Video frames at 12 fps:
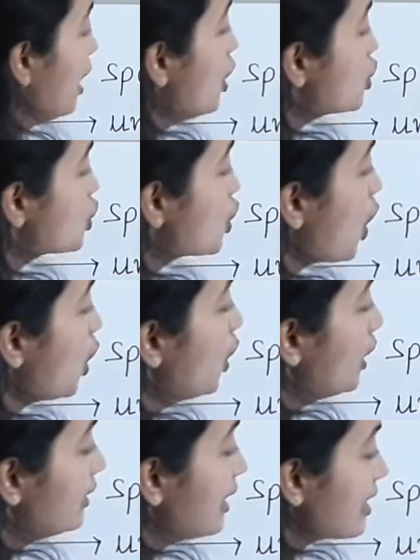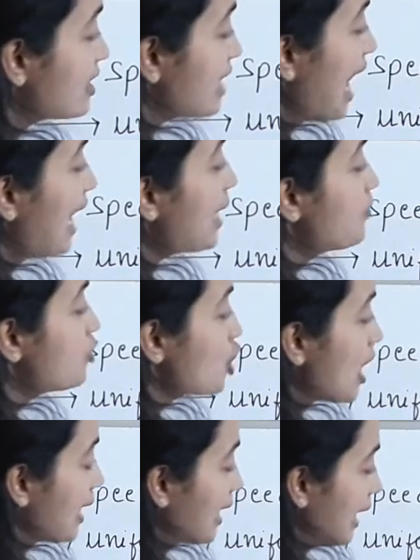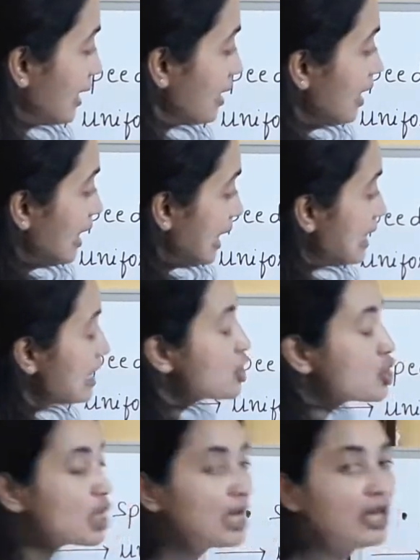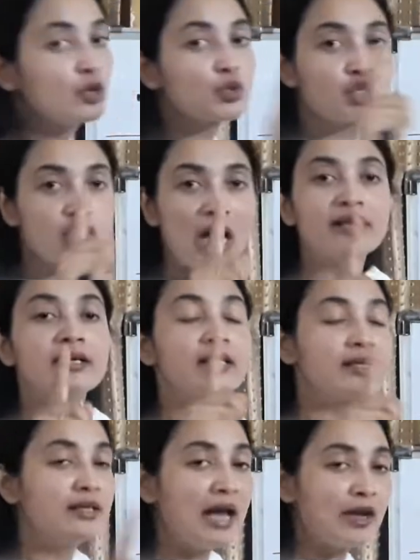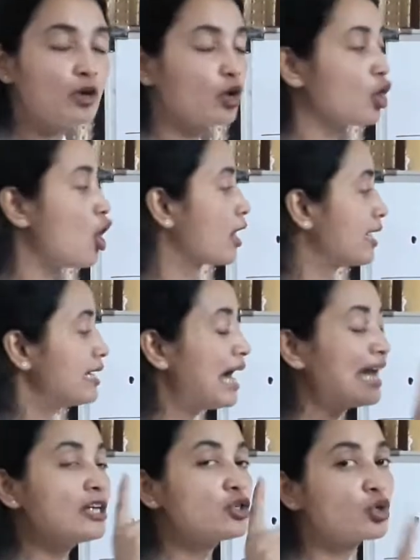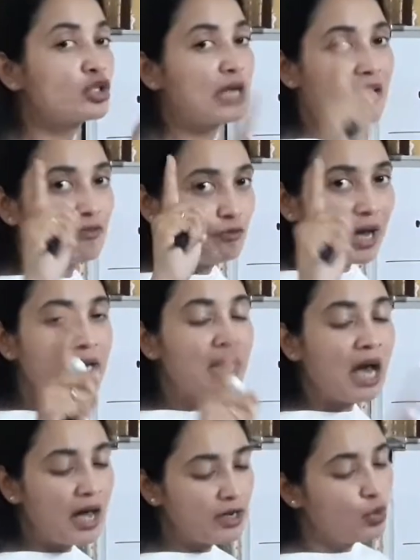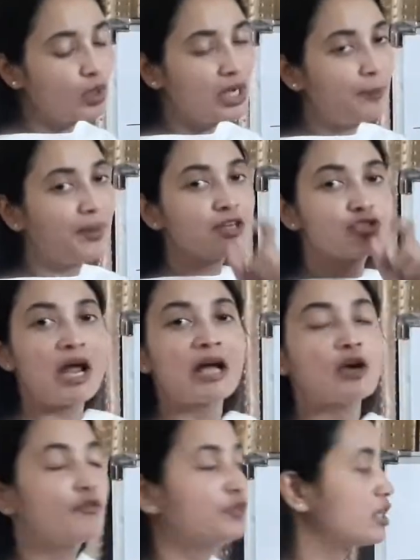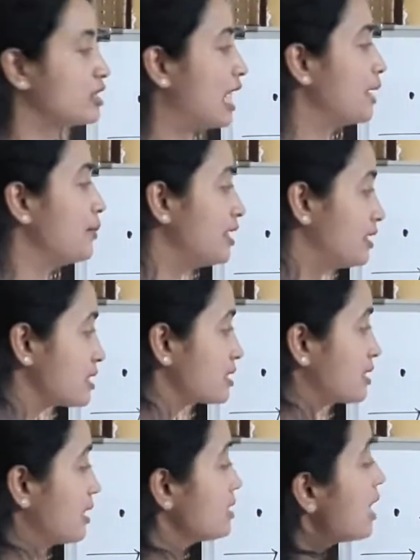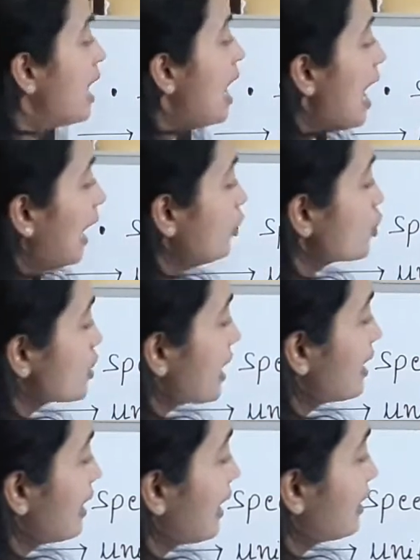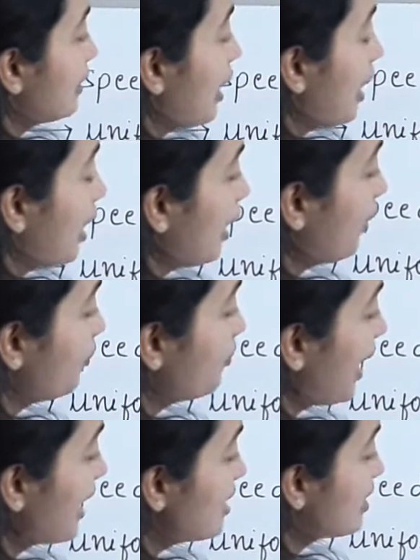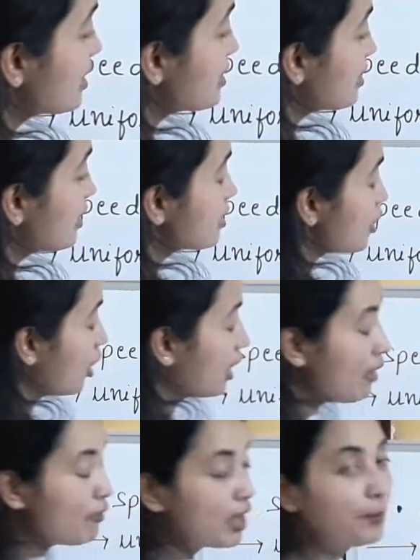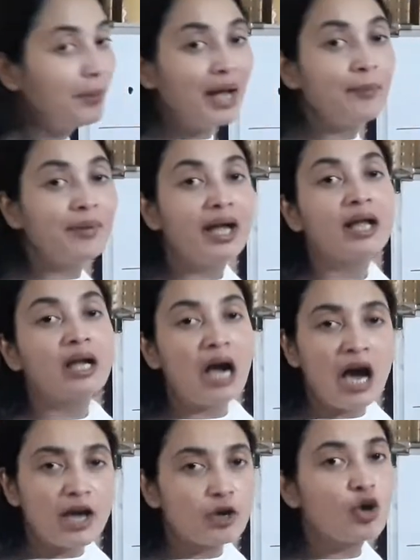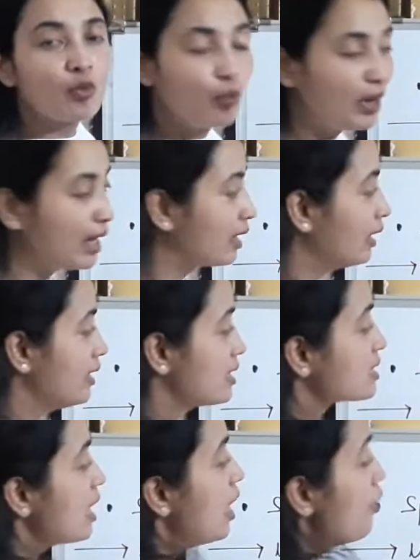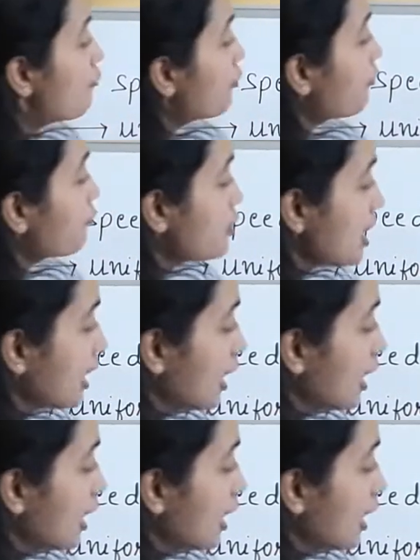So the time taken, initially you started at 9 o'clock and 9 to 10, 1 hour, you're keeping track of the time and distance, and you said my distance covered by my car or vehicle is 50